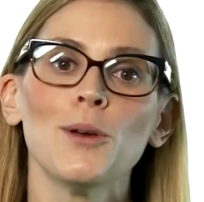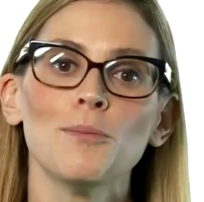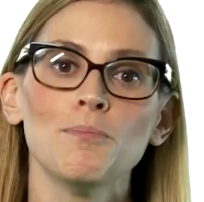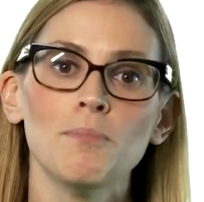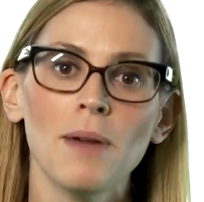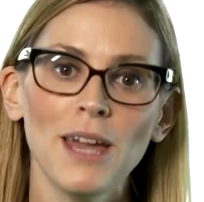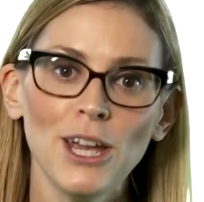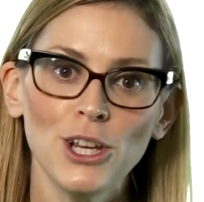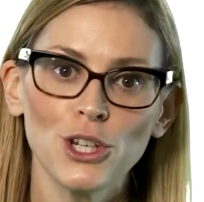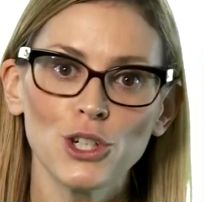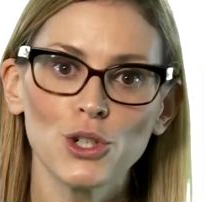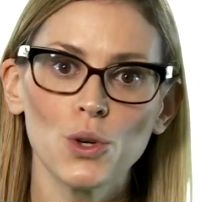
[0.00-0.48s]

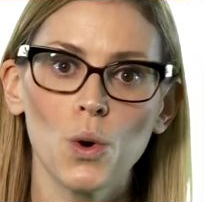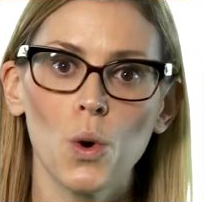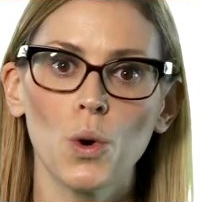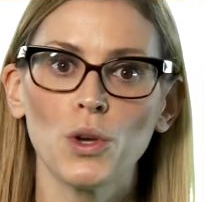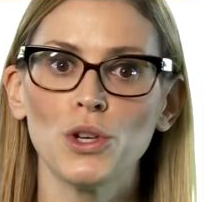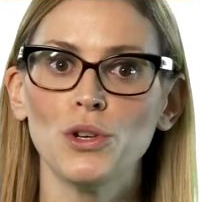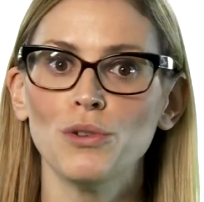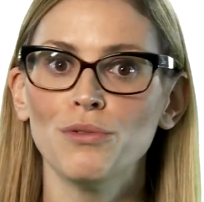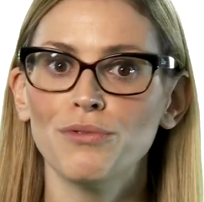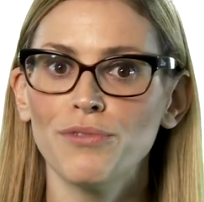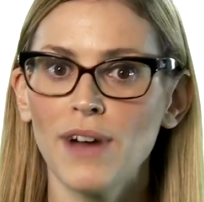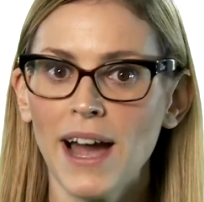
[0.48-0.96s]
Make sure
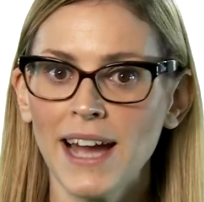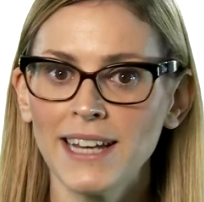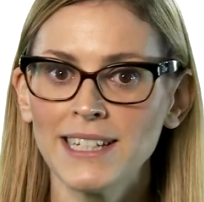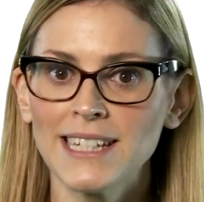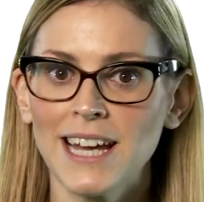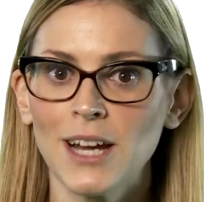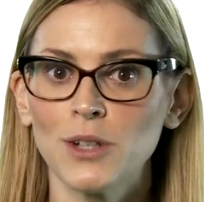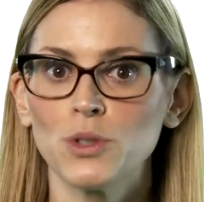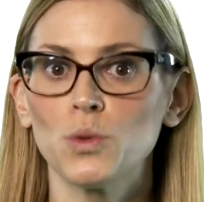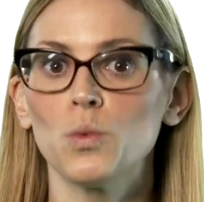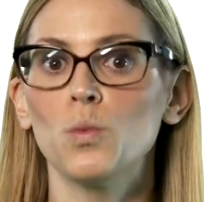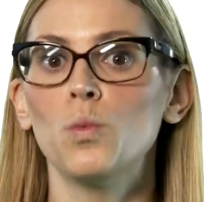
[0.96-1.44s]
you find
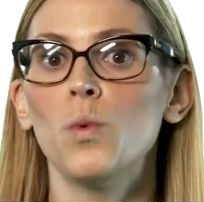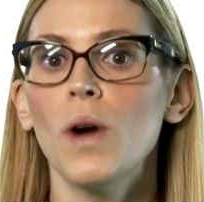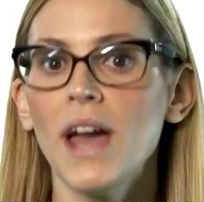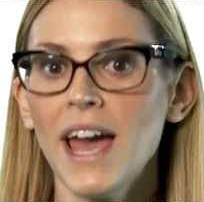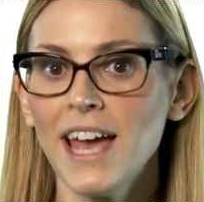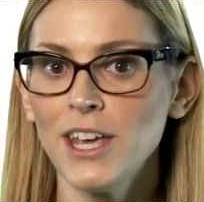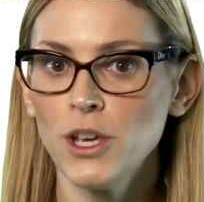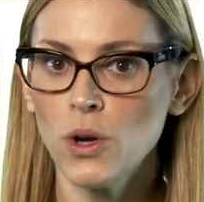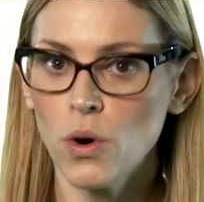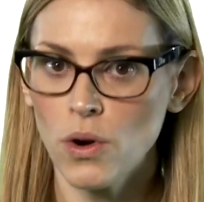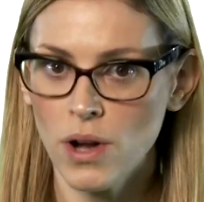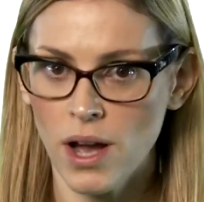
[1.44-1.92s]
out where
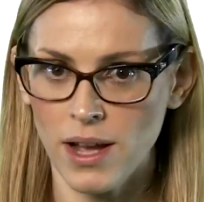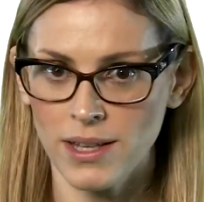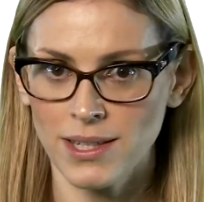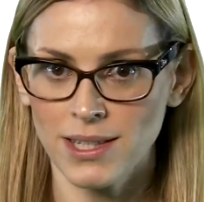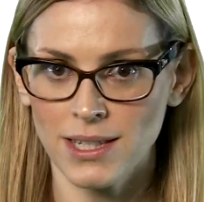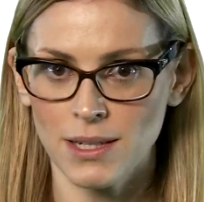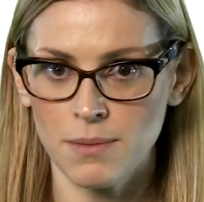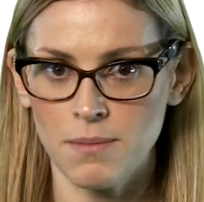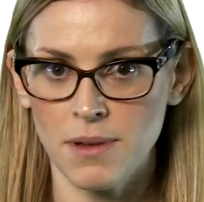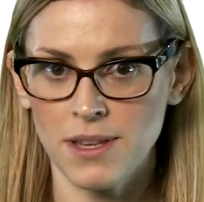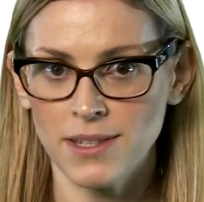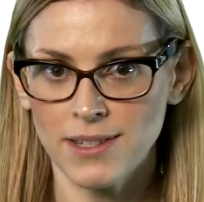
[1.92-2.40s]
your
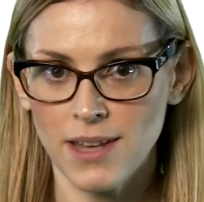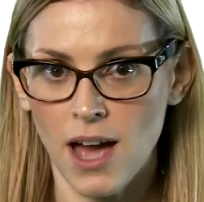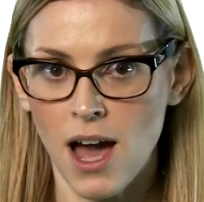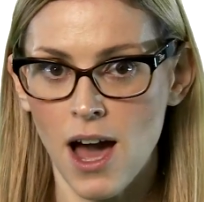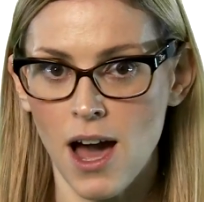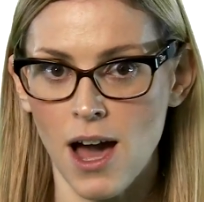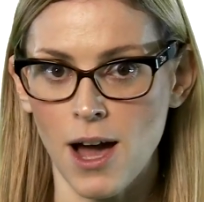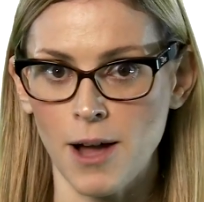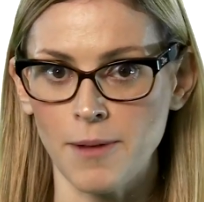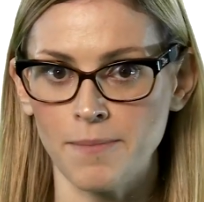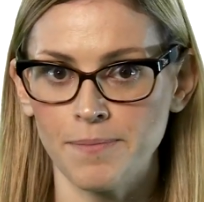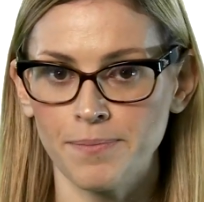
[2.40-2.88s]
customers
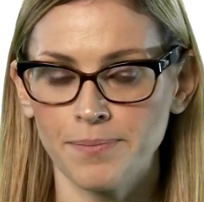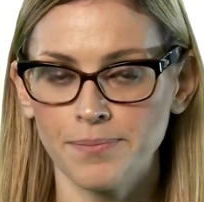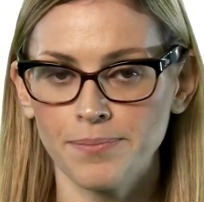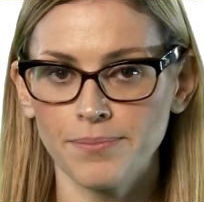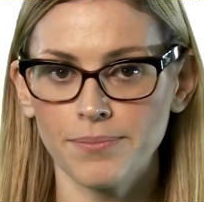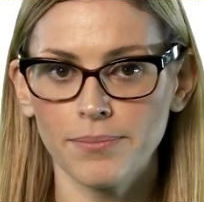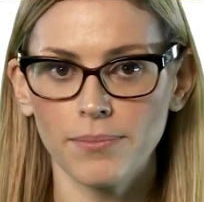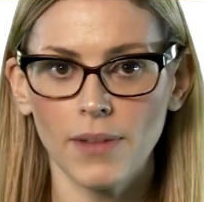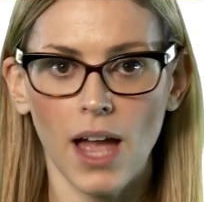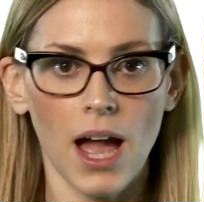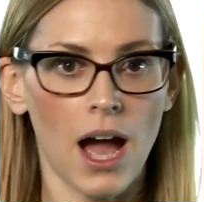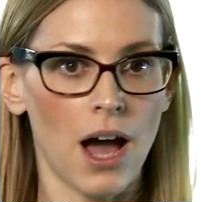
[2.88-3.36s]
are.
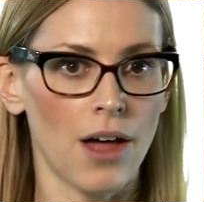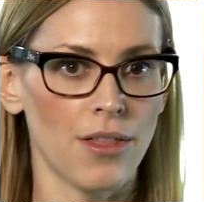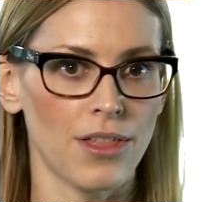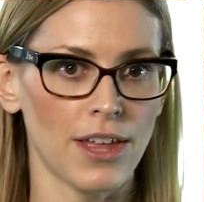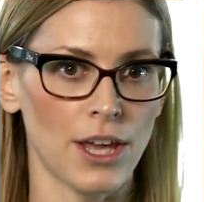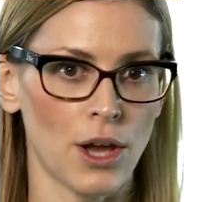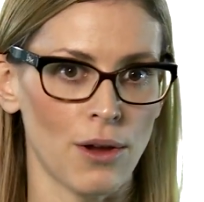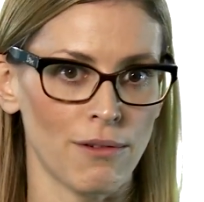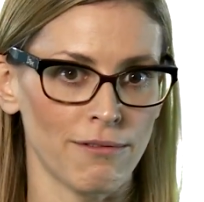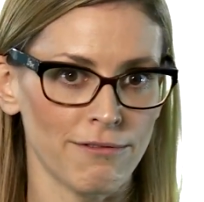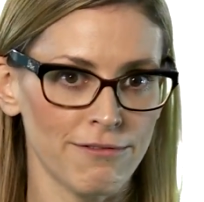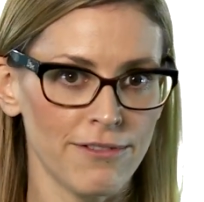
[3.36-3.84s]
Are they
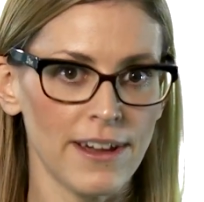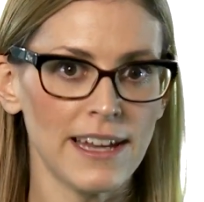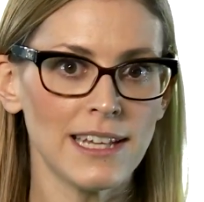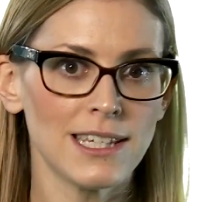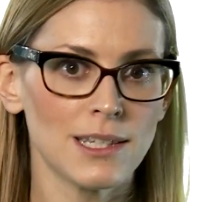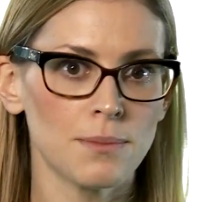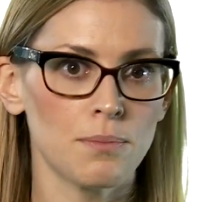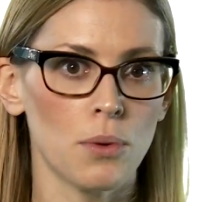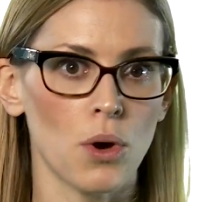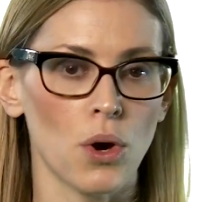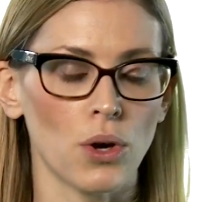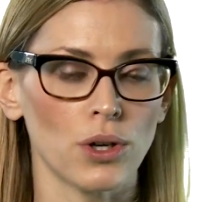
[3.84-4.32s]
on
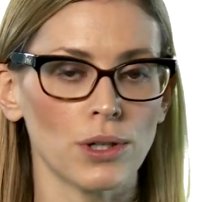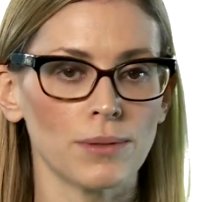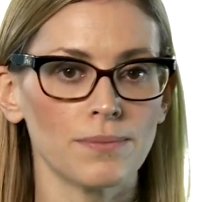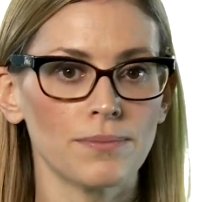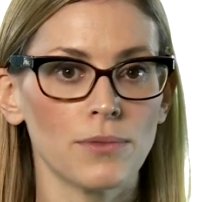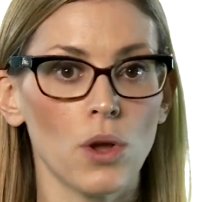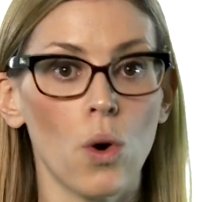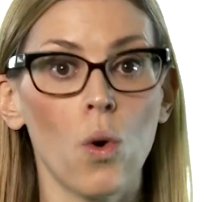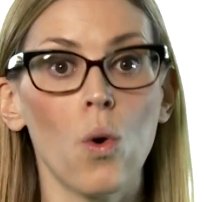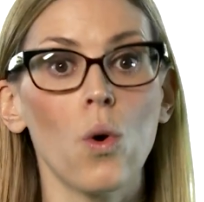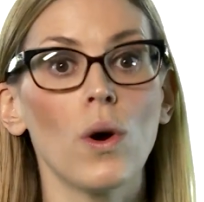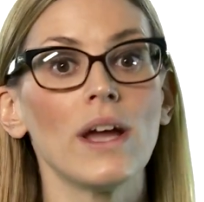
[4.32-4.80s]
Facebook,
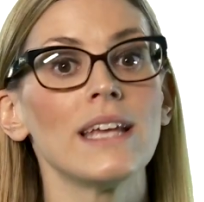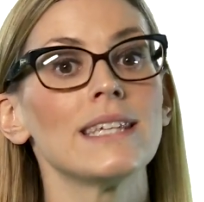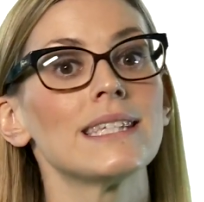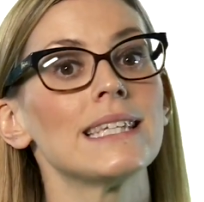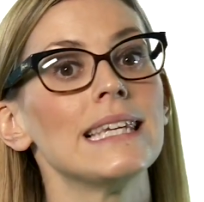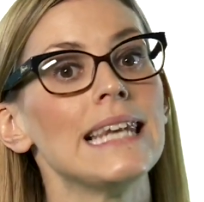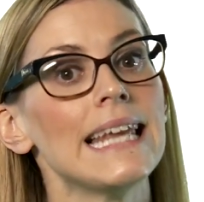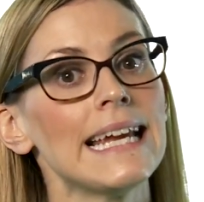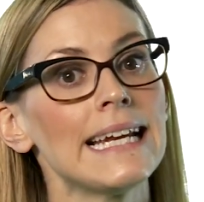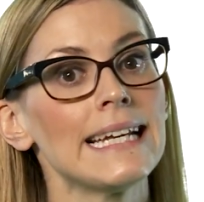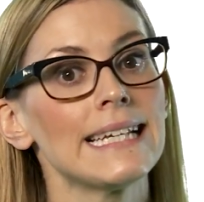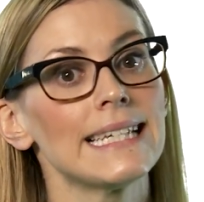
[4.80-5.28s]
or is
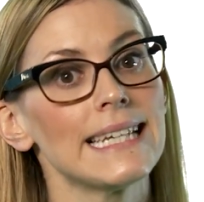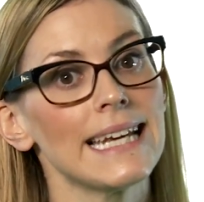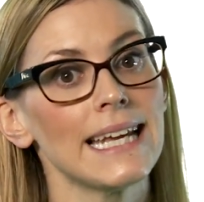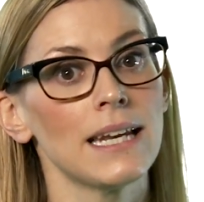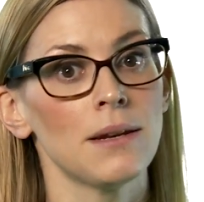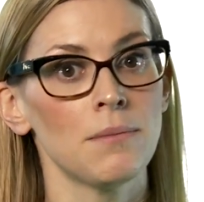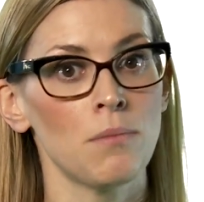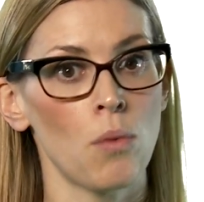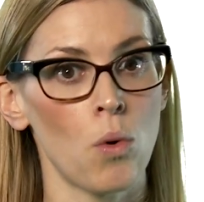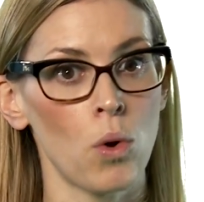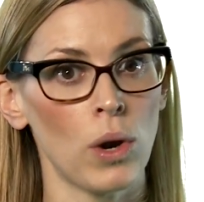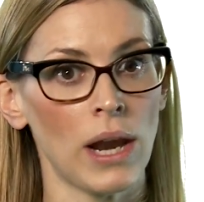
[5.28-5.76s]
LinkedIn
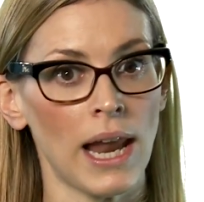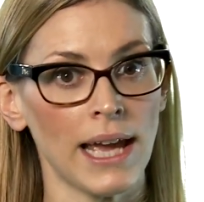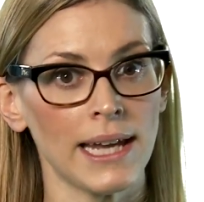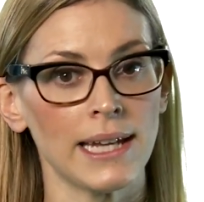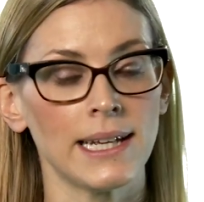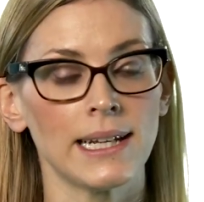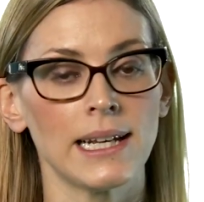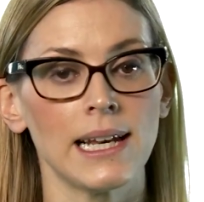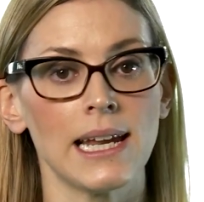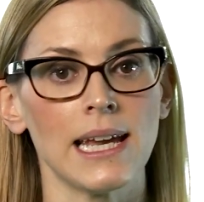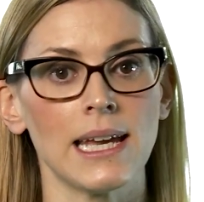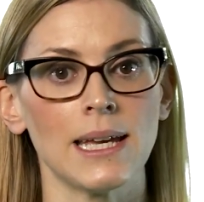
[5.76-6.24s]
more
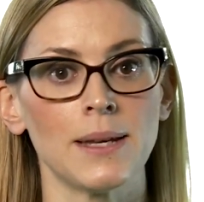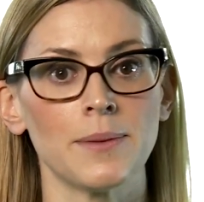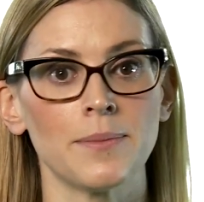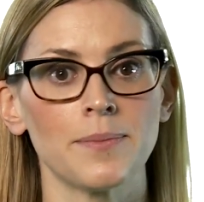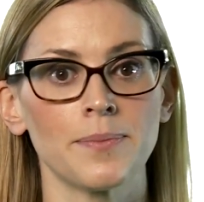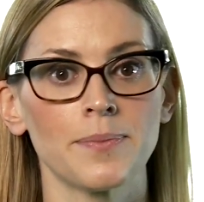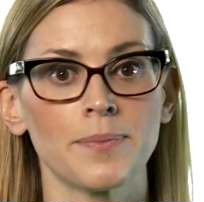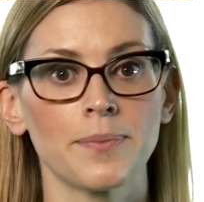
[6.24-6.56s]
likely?